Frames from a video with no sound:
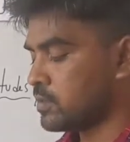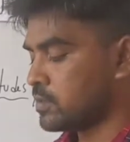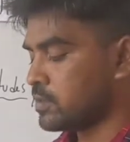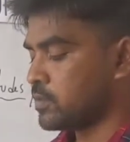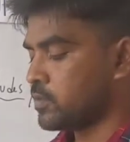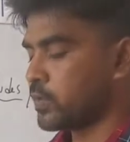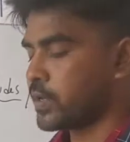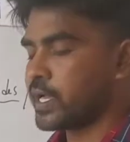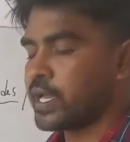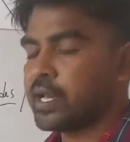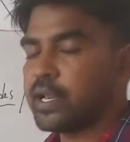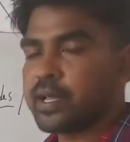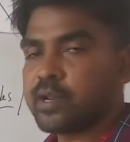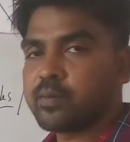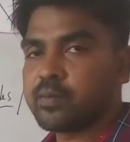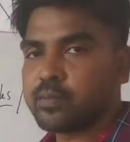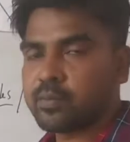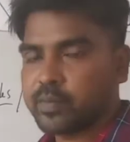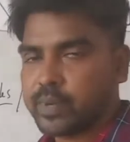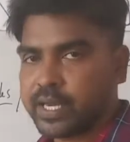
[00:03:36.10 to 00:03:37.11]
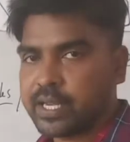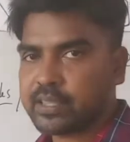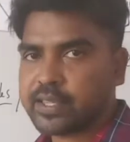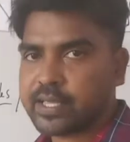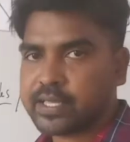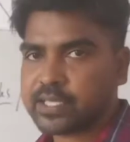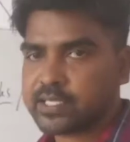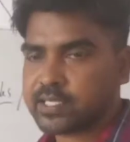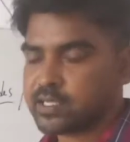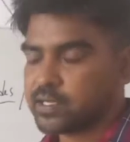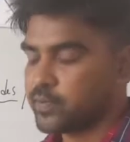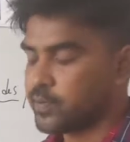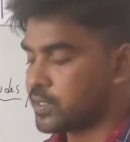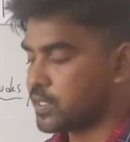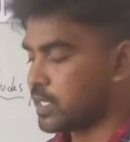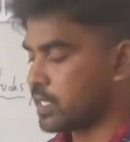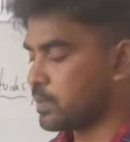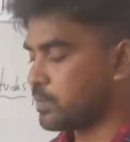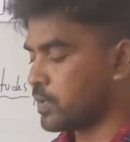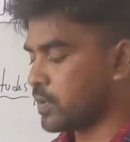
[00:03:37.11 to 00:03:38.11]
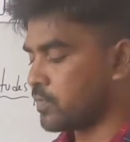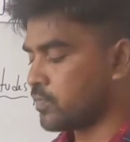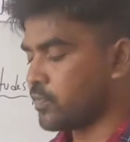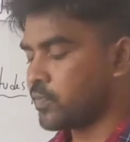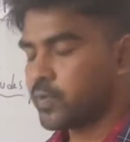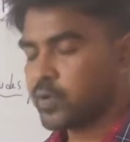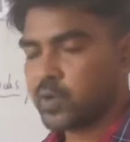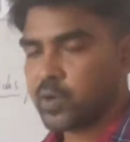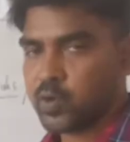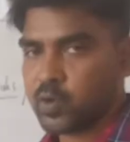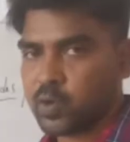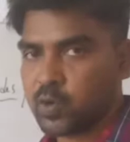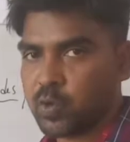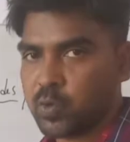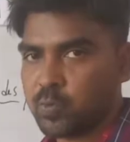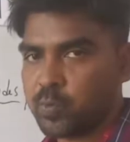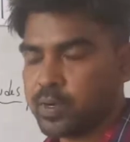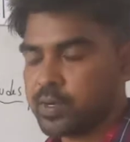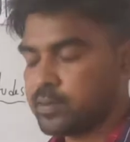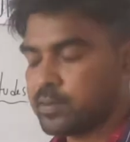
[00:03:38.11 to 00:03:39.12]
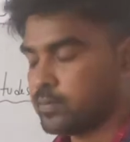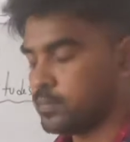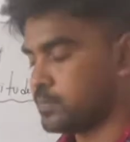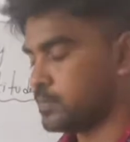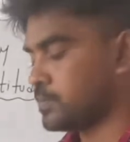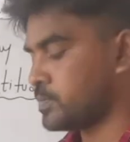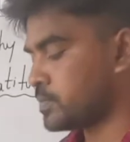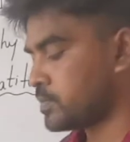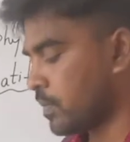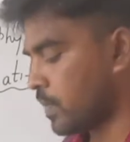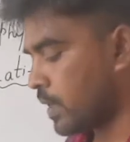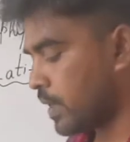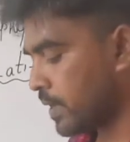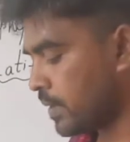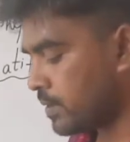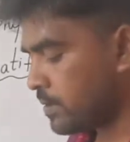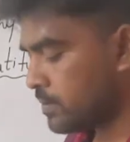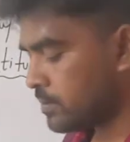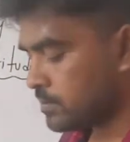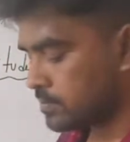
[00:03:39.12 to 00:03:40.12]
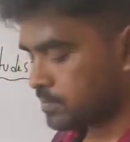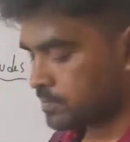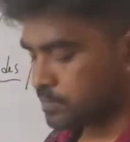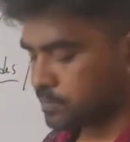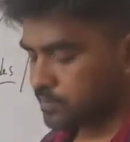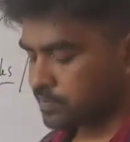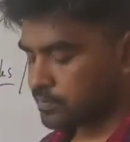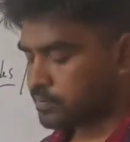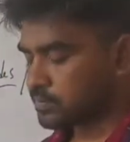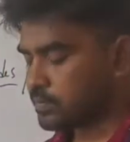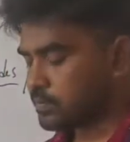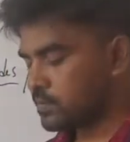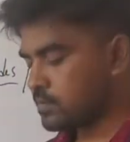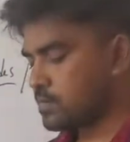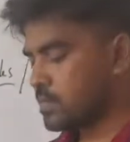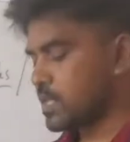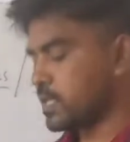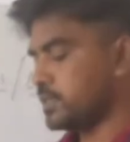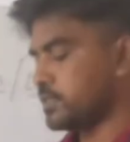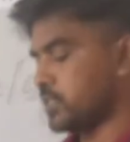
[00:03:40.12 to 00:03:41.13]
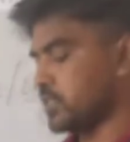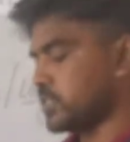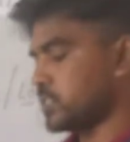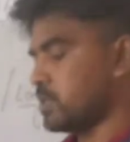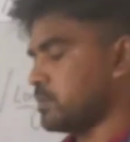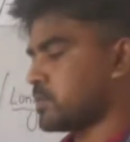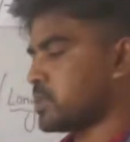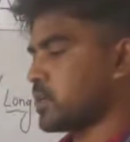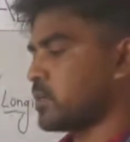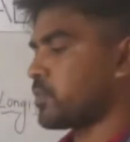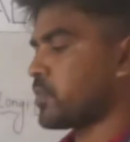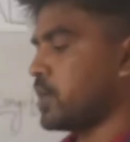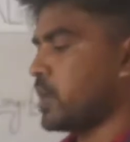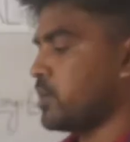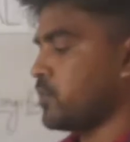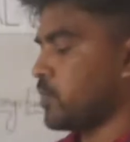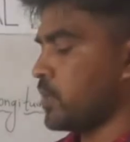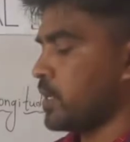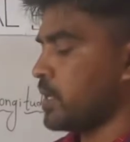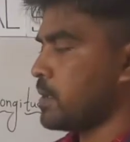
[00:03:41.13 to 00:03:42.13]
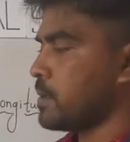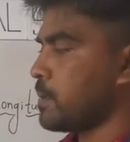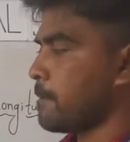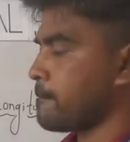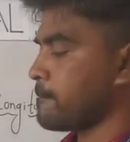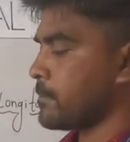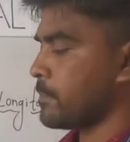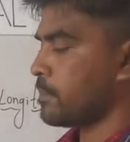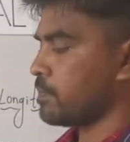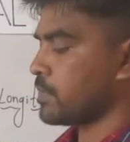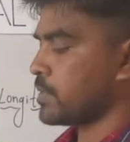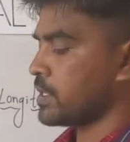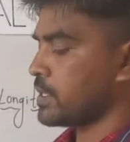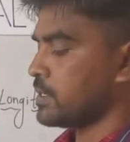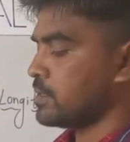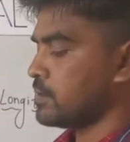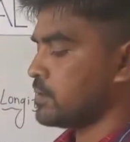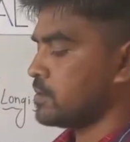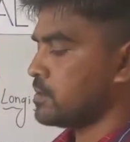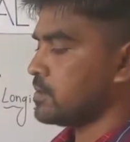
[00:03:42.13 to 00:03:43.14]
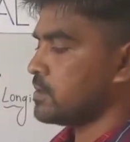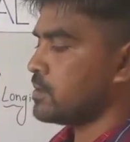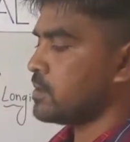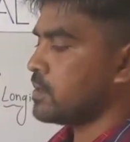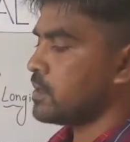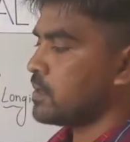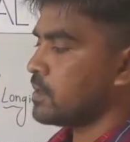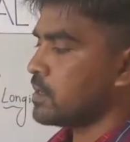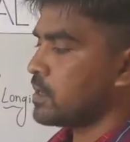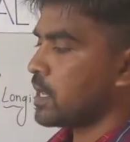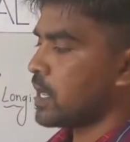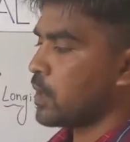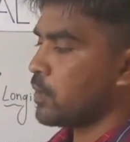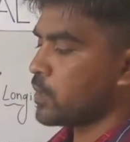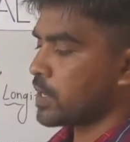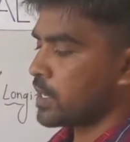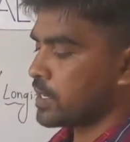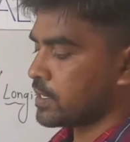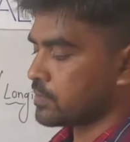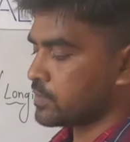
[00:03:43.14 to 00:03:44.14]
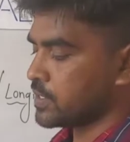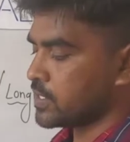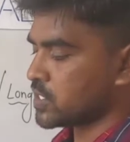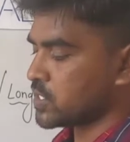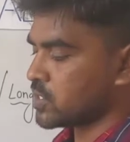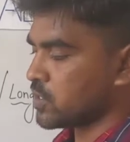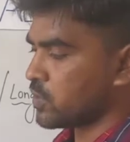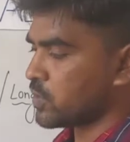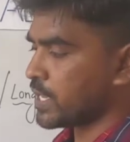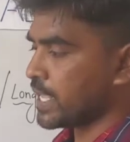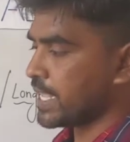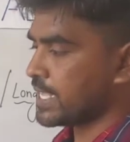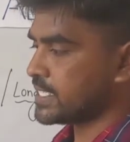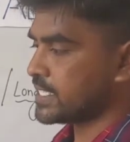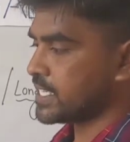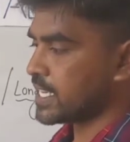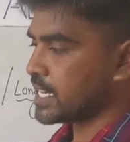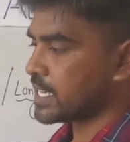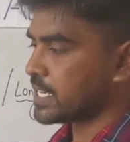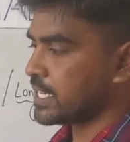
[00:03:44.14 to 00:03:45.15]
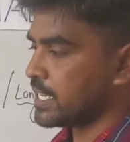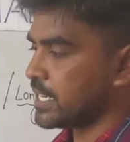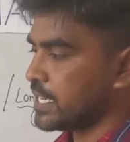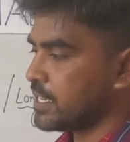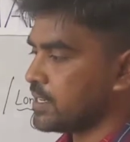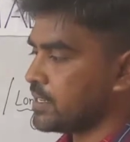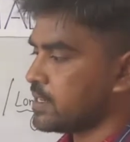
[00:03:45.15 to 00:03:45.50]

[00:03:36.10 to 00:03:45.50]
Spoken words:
We can learn many things with the help of globe. And just observe carefully, our earth is not exactly